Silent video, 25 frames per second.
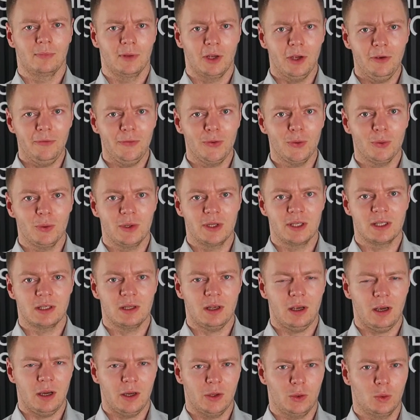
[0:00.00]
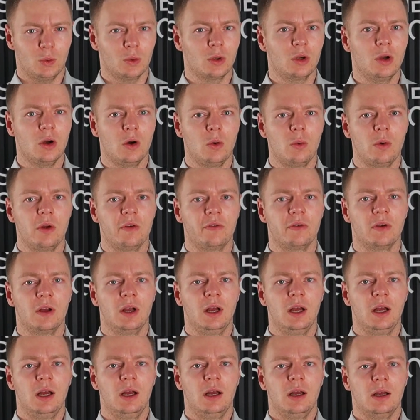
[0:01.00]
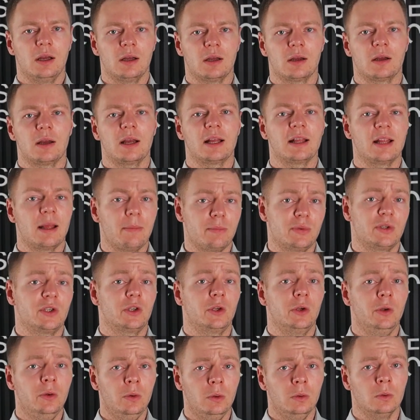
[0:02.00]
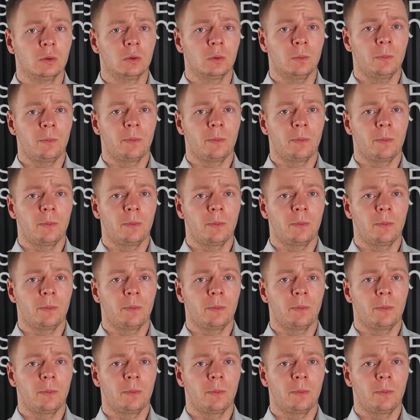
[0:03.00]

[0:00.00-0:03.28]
If you decide to go with an MCU,